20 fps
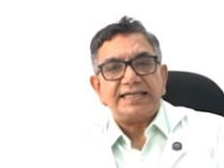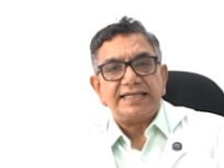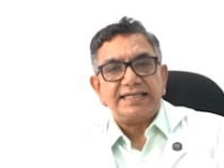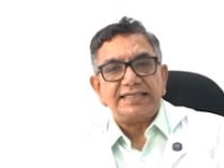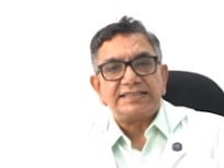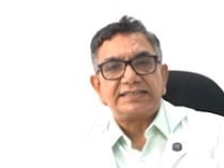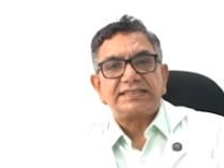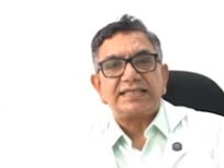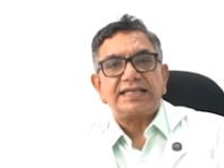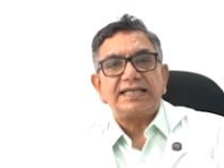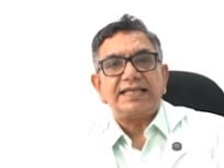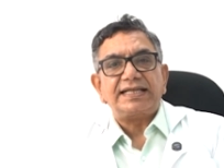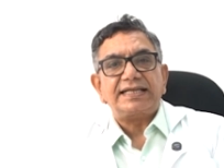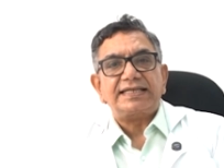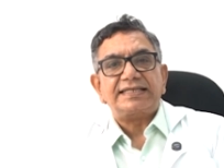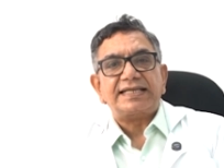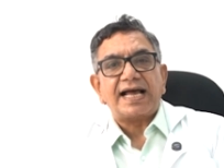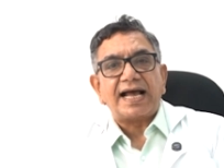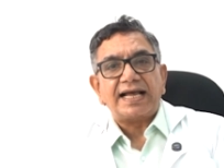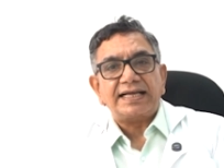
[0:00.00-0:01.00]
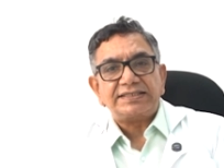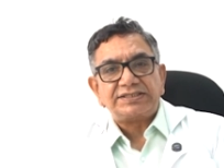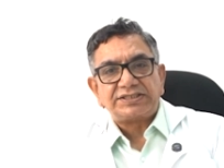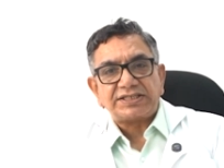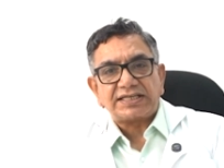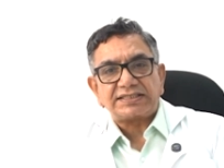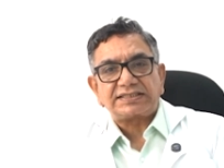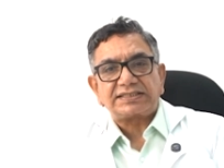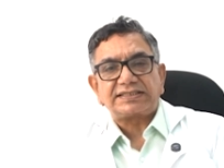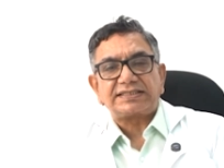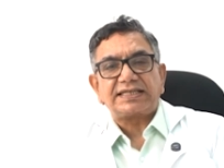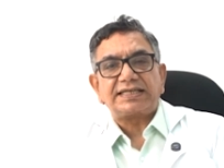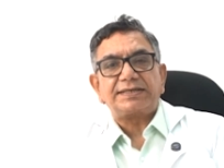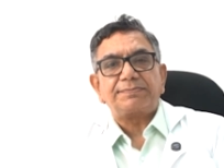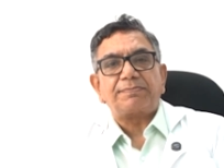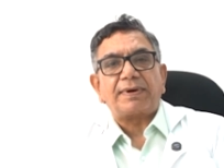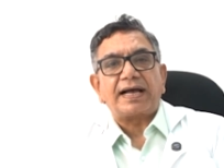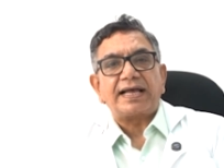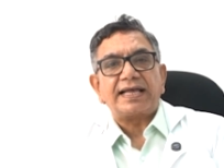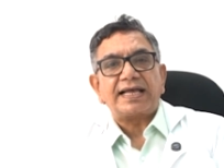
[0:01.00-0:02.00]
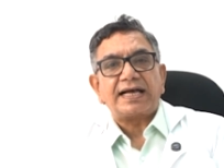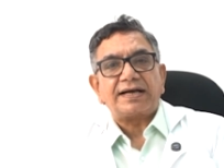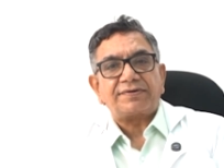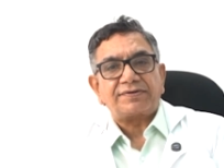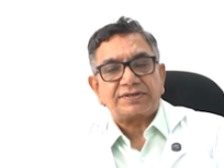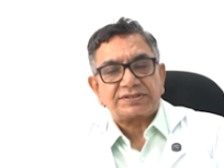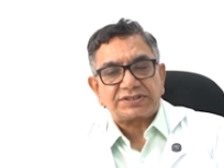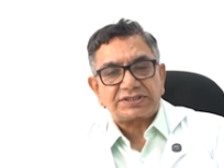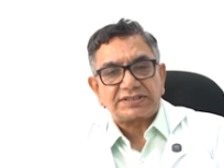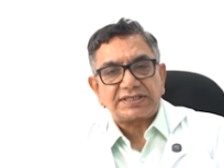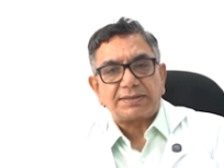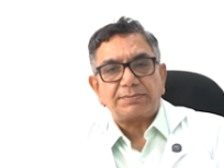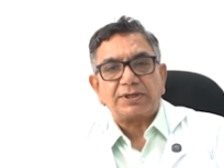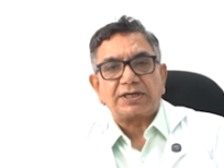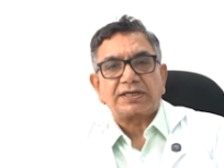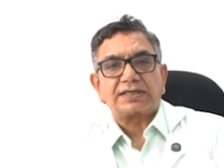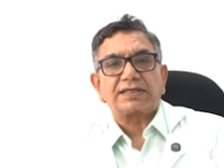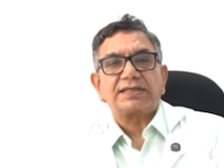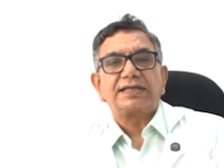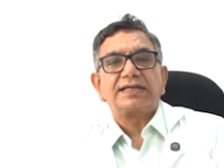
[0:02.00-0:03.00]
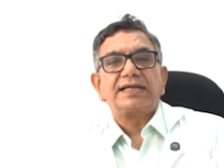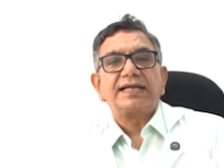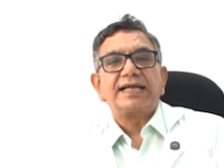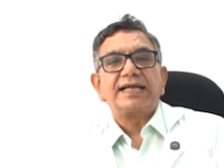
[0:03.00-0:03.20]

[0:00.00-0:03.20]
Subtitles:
easily digested by our stomach